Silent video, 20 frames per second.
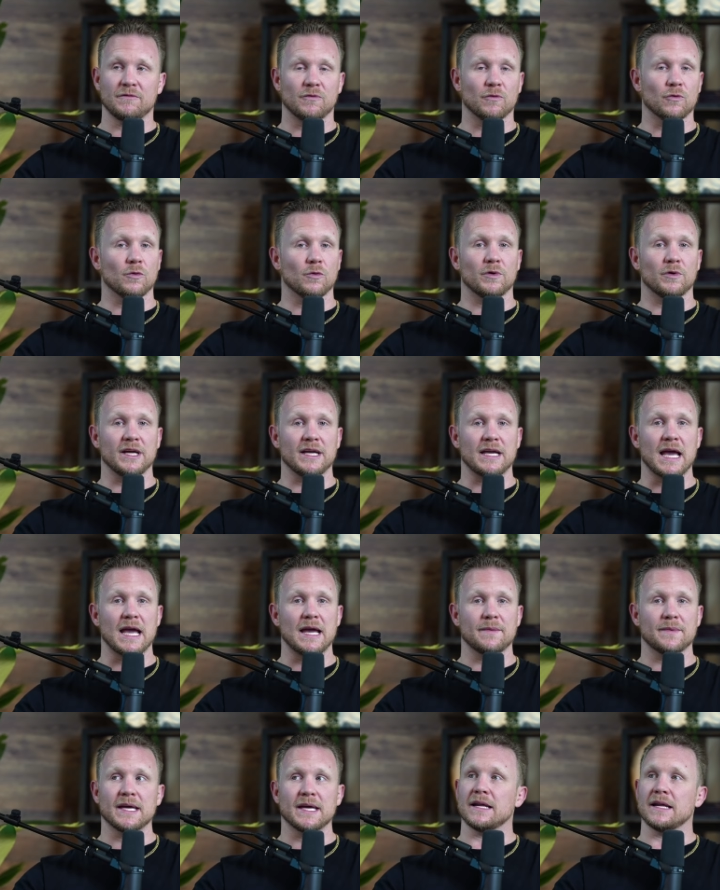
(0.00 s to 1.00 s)
for him when he
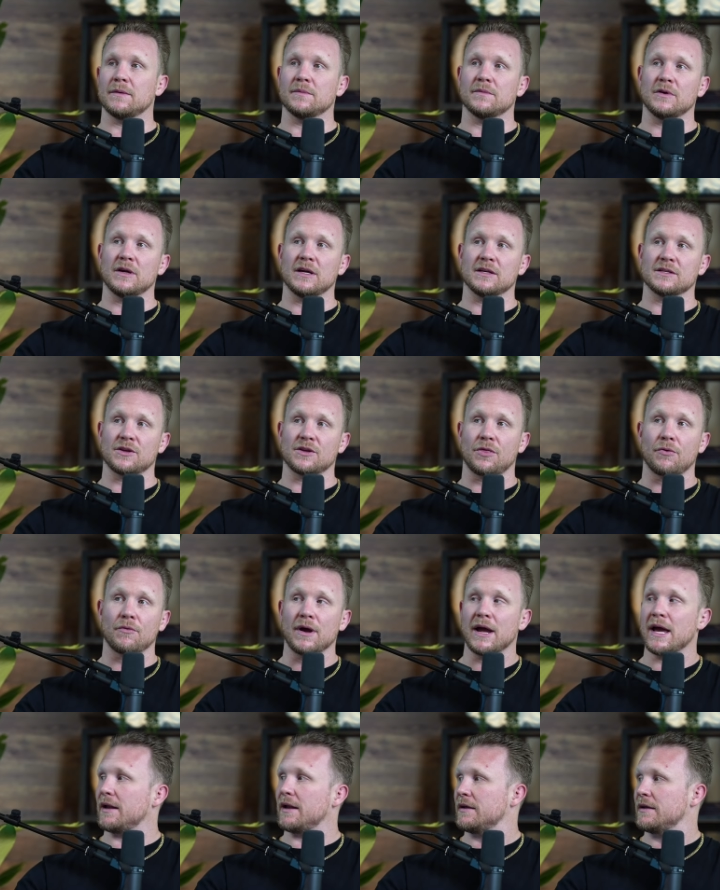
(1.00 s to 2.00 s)
came in as a
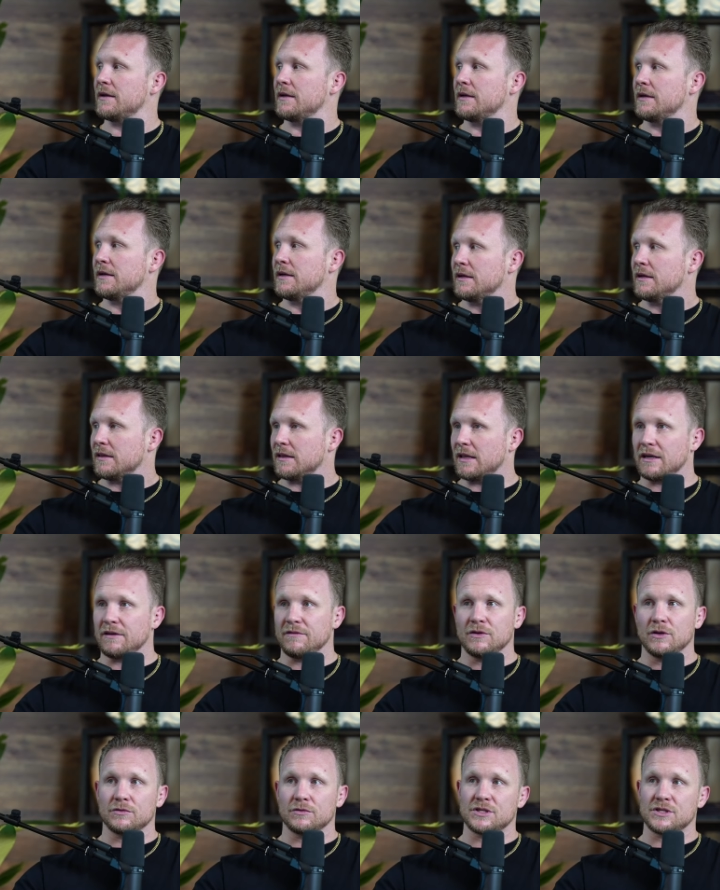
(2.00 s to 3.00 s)
threat. Like if
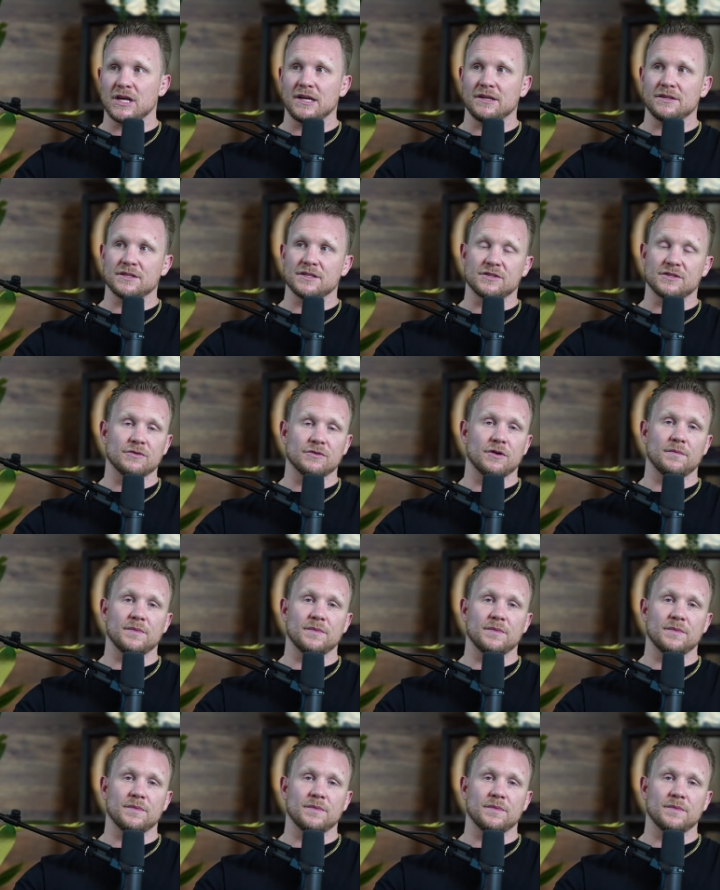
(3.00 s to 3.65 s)
you don't change, this is going to be